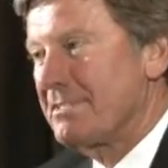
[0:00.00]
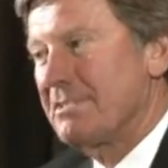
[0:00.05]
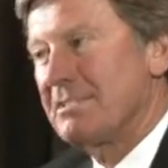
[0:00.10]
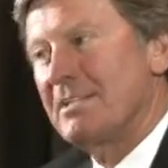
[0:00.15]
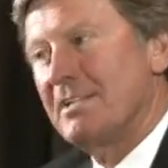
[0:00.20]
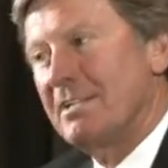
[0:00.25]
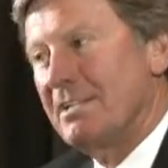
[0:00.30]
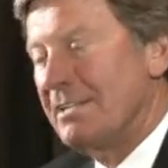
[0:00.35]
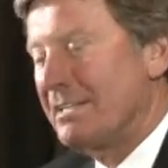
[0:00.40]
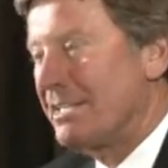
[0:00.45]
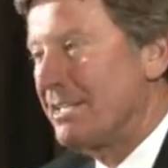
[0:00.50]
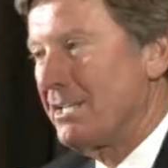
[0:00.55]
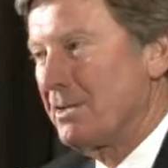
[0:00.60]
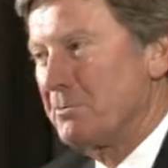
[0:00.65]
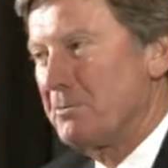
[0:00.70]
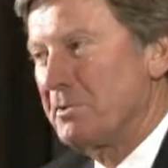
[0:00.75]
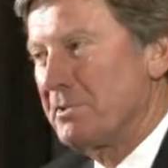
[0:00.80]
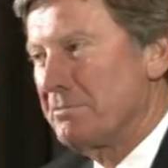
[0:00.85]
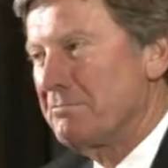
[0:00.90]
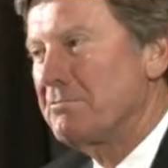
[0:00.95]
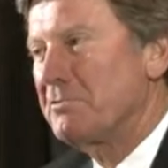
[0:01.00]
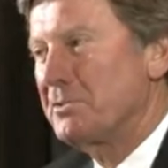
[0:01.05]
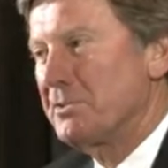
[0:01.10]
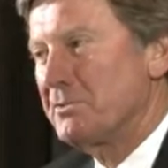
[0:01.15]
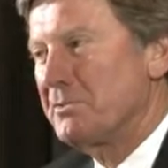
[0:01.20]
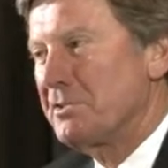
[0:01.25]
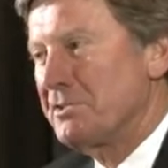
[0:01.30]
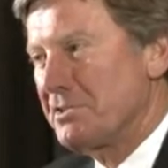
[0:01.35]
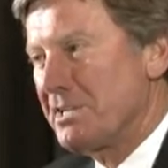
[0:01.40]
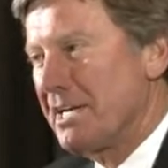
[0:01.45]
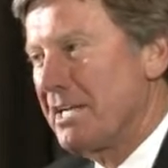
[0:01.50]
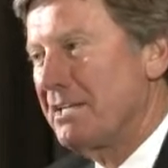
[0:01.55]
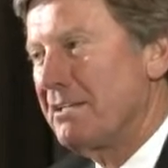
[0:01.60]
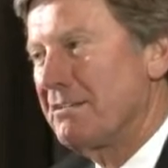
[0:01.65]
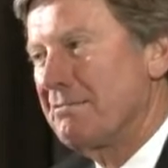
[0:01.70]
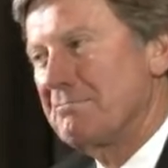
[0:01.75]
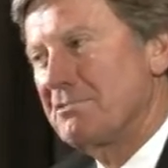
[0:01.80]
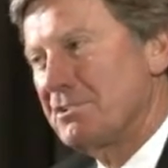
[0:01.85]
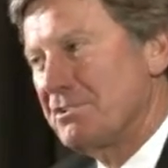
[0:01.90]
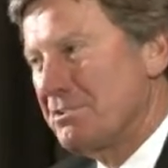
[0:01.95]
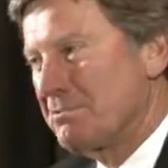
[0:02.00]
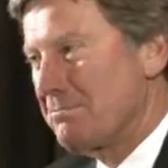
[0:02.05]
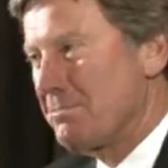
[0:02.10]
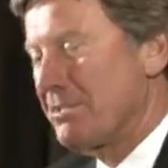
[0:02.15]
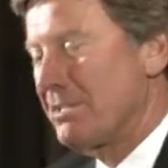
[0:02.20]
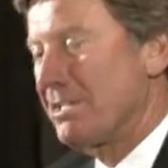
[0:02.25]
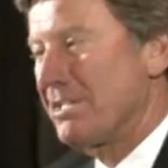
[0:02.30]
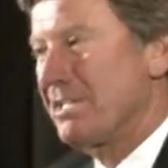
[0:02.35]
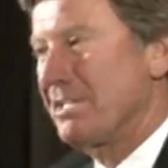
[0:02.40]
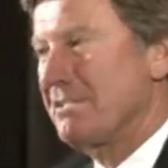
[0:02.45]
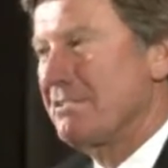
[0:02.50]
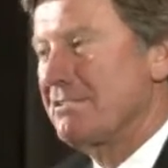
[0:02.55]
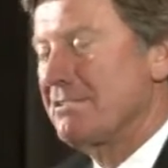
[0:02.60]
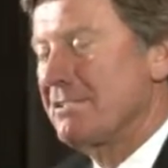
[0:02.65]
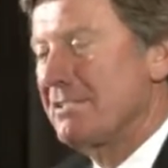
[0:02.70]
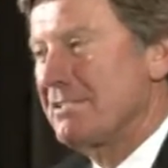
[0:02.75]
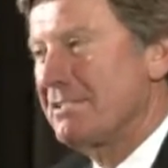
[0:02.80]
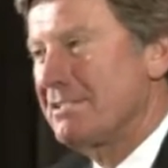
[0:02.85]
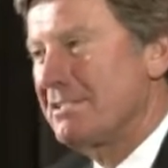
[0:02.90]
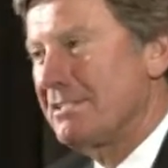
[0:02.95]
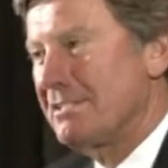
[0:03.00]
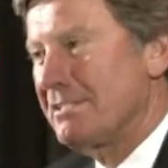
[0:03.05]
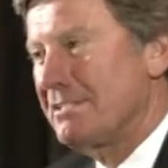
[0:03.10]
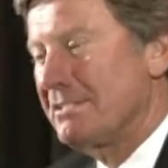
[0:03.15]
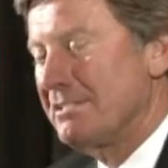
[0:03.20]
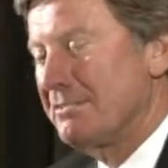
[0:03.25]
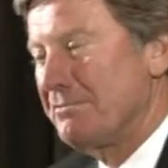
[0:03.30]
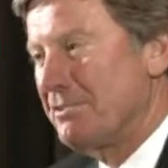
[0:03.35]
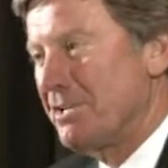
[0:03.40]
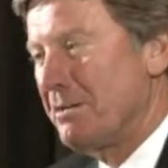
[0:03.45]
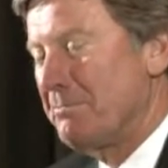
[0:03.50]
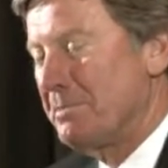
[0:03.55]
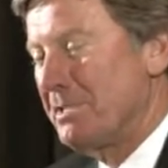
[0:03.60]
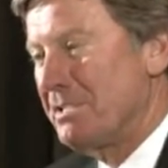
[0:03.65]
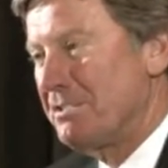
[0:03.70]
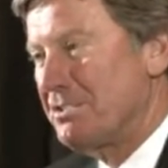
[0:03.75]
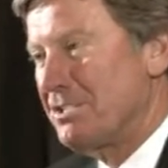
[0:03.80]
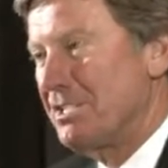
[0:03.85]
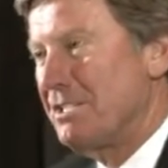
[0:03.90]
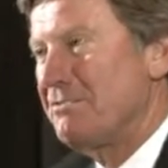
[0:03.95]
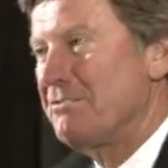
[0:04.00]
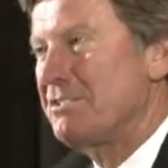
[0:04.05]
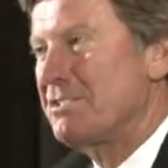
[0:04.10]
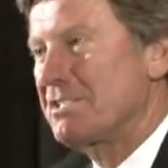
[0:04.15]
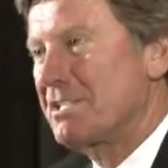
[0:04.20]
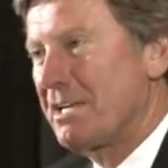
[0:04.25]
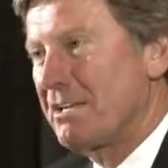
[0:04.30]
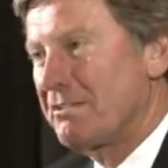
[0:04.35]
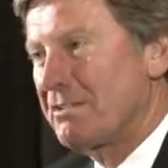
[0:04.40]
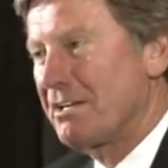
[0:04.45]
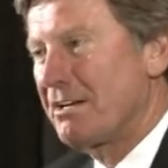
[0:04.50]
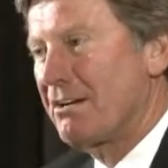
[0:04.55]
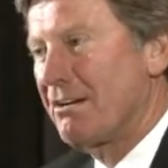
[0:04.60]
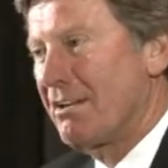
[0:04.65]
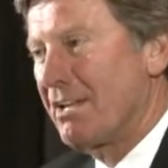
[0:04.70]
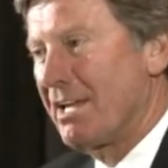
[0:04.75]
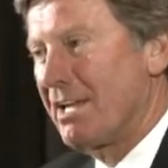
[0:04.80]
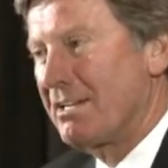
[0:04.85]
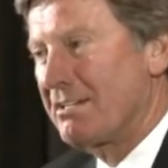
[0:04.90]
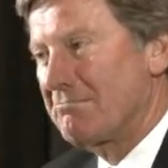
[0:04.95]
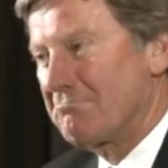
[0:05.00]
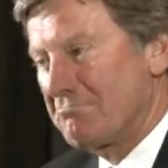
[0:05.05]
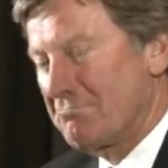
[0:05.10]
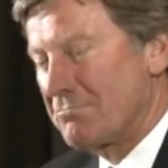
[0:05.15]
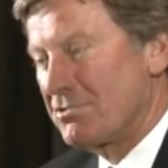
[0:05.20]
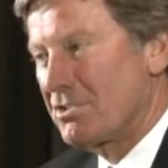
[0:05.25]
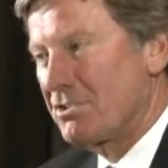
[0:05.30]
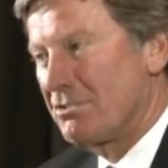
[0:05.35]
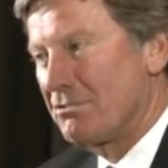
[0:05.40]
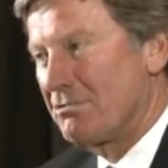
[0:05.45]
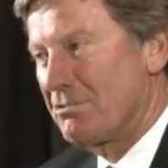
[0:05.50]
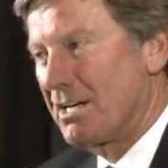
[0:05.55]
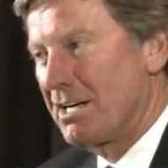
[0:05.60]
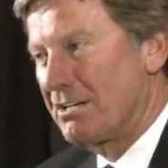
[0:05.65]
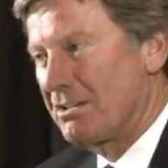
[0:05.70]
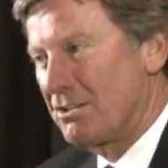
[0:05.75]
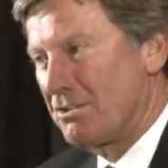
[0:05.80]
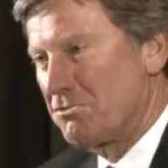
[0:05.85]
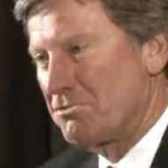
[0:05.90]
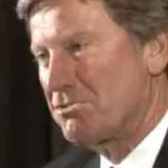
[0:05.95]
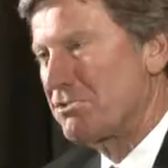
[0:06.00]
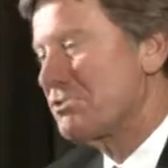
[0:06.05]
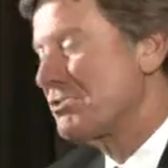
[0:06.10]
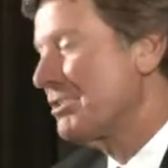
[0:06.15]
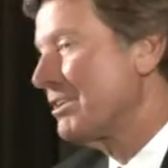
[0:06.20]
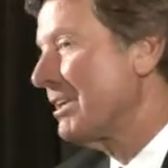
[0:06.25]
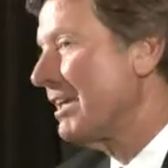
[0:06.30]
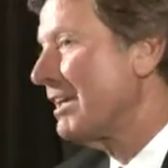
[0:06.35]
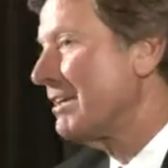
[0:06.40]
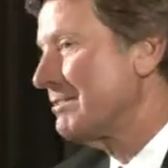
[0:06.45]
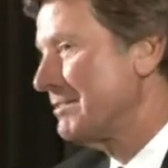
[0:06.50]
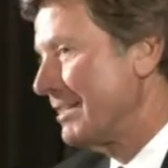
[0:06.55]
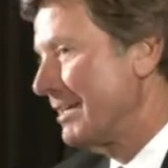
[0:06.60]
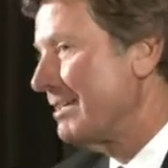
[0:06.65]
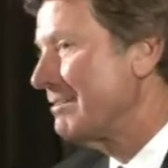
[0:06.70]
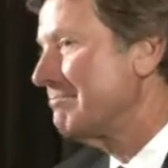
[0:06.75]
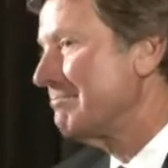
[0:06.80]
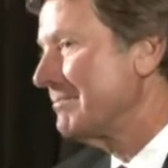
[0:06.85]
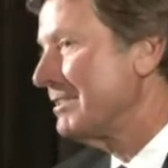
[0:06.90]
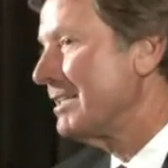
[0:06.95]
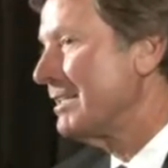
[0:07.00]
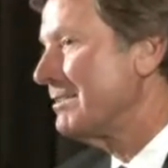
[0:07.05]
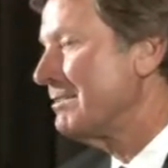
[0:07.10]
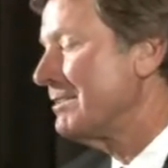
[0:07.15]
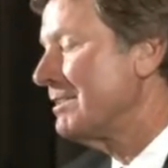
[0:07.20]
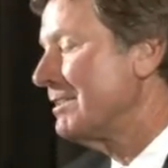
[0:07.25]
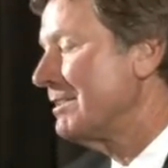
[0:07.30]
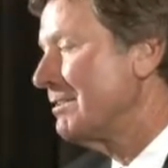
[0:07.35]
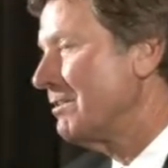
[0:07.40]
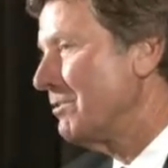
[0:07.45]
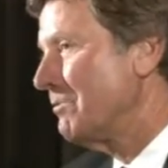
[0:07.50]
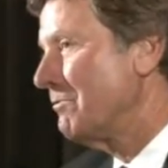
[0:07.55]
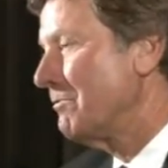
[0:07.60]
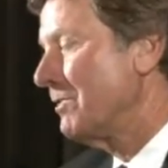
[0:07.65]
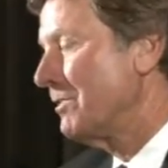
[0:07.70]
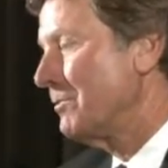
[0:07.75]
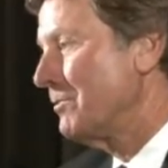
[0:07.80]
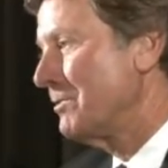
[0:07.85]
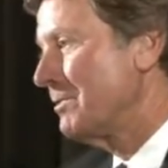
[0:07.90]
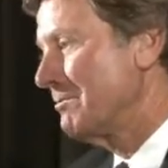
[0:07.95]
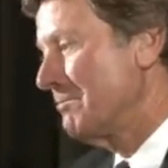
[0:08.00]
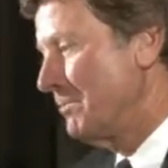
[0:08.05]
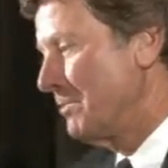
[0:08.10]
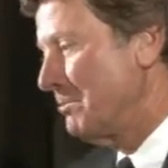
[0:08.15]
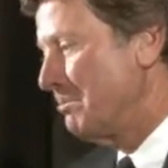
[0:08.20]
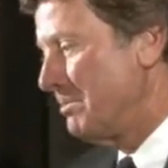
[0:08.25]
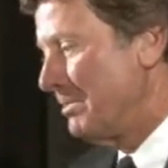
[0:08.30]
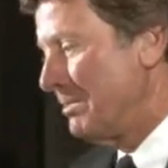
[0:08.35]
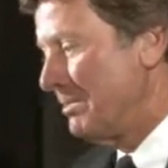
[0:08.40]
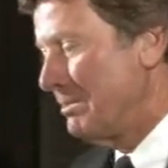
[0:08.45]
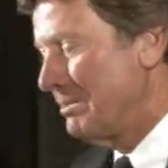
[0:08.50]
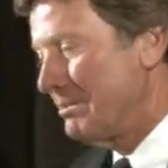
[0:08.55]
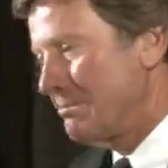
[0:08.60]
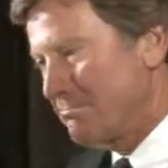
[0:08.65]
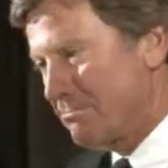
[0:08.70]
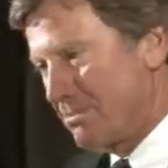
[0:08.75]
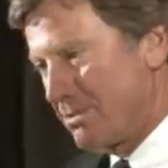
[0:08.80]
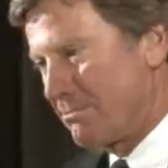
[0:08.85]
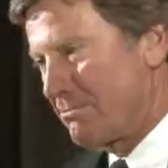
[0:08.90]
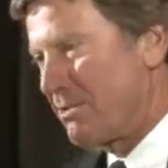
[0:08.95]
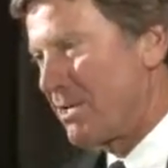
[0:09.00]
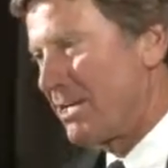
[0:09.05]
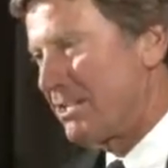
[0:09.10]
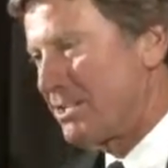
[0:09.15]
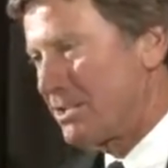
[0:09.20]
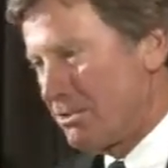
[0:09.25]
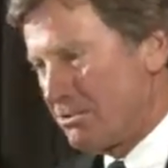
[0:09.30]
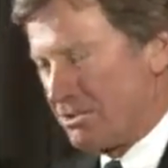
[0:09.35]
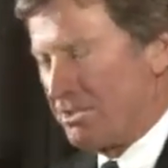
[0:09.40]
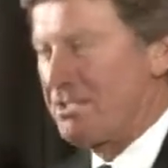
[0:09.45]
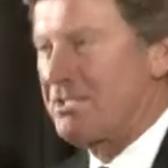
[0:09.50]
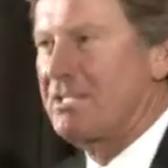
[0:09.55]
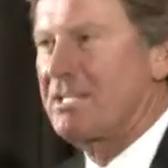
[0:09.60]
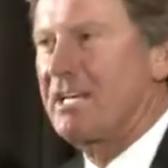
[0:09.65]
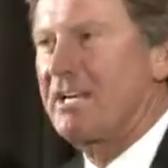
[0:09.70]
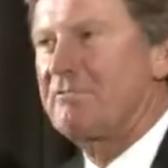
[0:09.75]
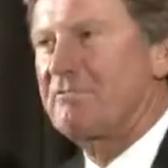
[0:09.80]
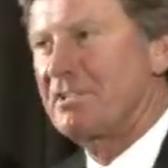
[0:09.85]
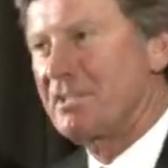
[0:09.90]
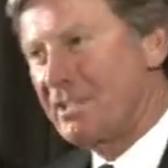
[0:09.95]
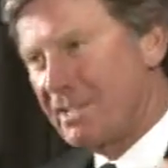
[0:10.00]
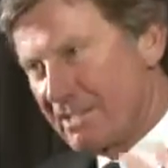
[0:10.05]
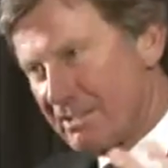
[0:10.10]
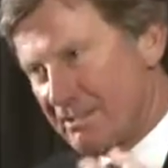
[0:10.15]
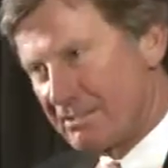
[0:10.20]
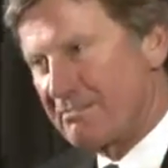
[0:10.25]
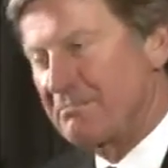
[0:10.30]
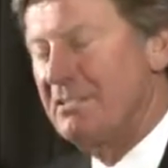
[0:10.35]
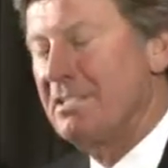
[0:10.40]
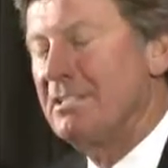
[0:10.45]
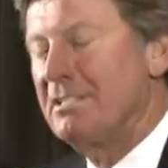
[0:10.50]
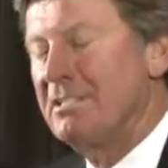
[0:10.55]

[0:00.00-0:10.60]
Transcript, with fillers: and again, we're, we're trying to do some things that uh, have not been achieved at South Carolina. So our goals are still out there. And, and hopefully we're, we're putting the, the, right coaching staff together